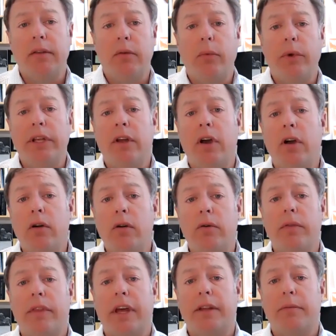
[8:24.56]
We know
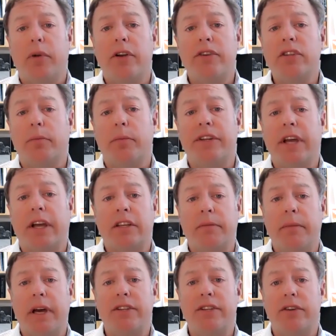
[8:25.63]
that personal
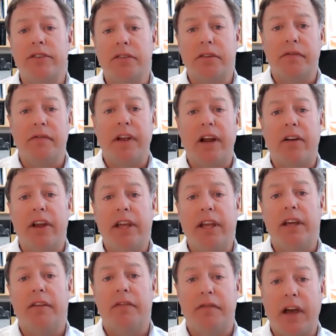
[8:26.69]
protection measures are very
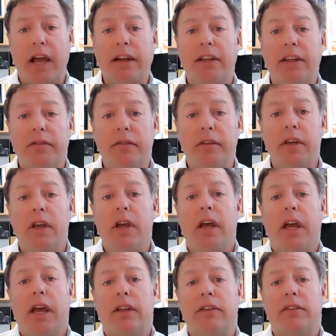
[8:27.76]
effective.
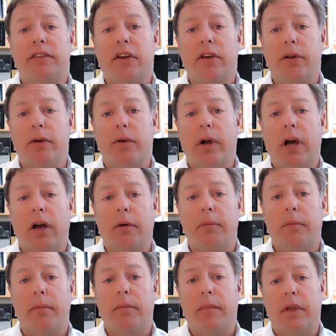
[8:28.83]
And
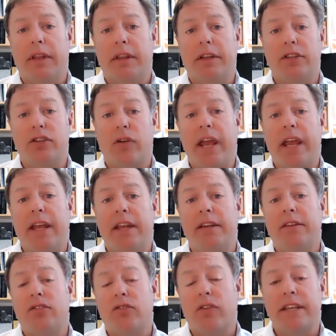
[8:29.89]
so the
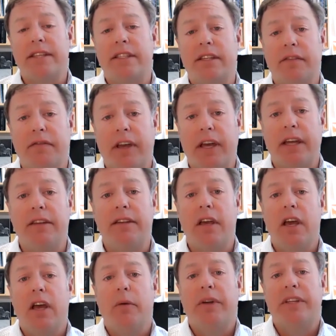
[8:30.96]
drain, dress, defend,
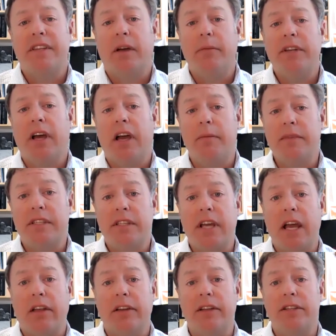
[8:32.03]
but sometimes
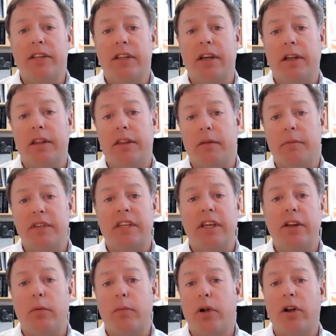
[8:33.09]
challenge the
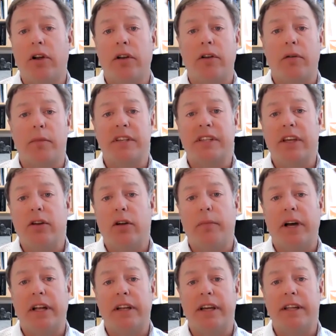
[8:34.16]
mosquito burden or mosquito
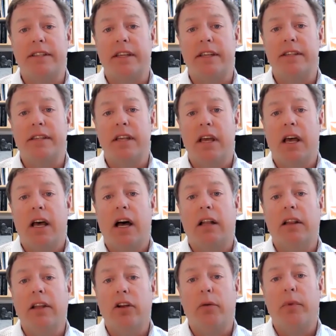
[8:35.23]
abundance is a
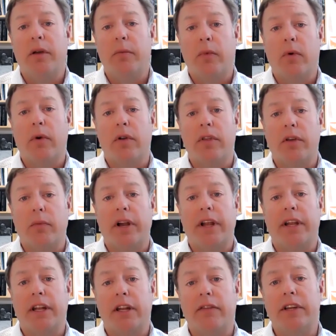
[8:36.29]
little bit more than what
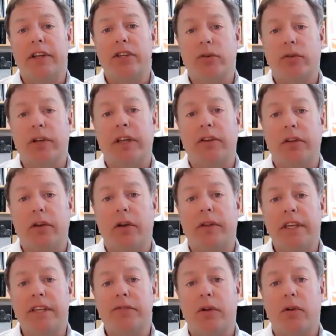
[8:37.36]
an individual can do. And
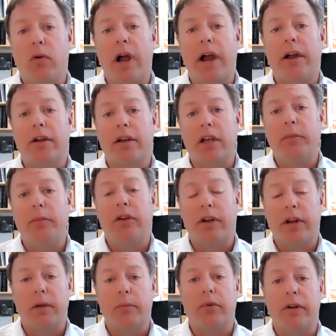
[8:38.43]
these require
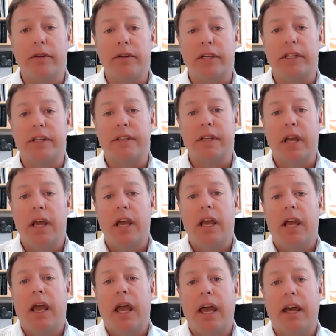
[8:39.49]
community approaches.
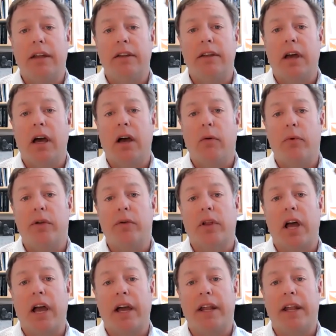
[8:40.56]
And we
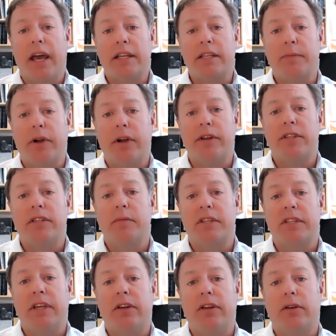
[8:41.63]
rely on experts,
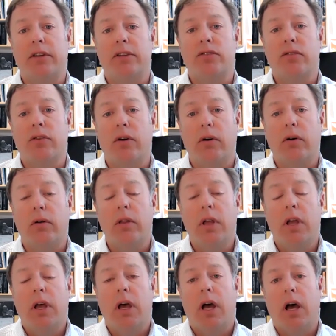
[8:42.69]
mosquito control
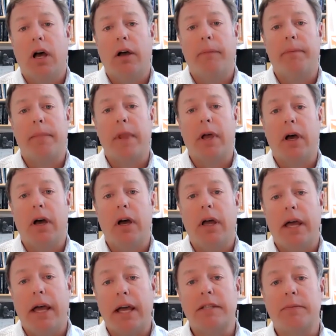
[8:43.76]

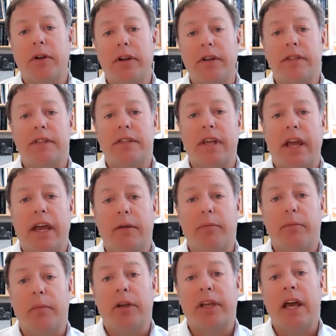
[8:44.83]
experts, and
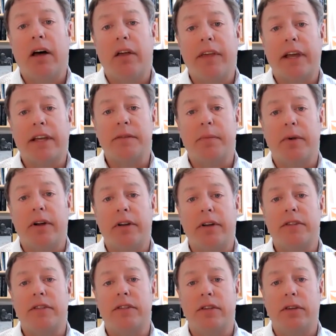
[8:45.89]
public health
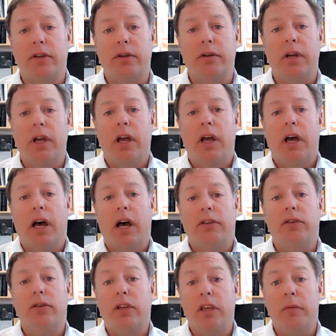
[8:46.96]
experts to
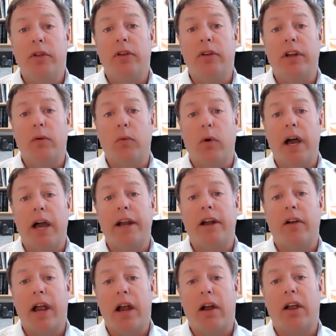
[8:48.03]
do community-wide
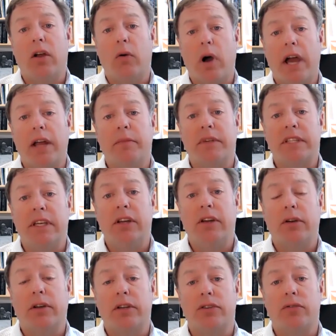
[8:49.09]
or area-wide
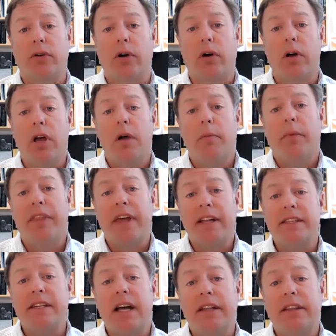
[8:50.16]
mosquito control. But
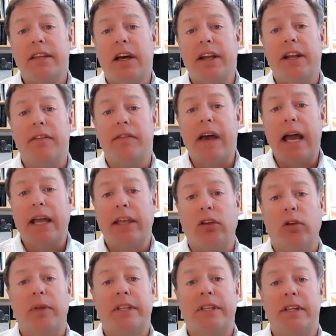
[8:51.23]
that's not done in a
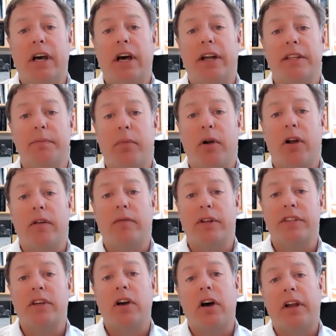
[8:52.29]
vacuum. It's done as part of
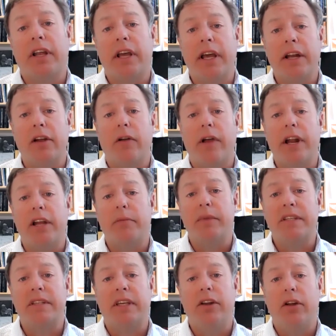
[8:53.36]
what's called an integrated
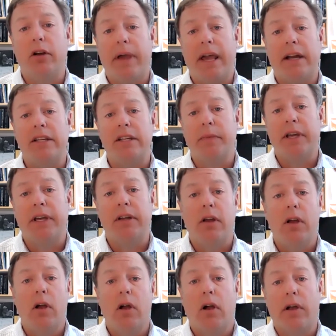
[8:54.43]
mosquito management
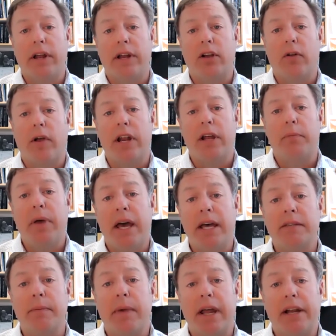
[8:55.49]
or integrated
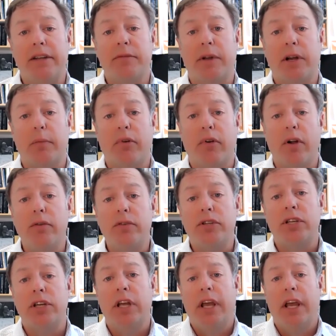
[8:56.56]
pest management approach.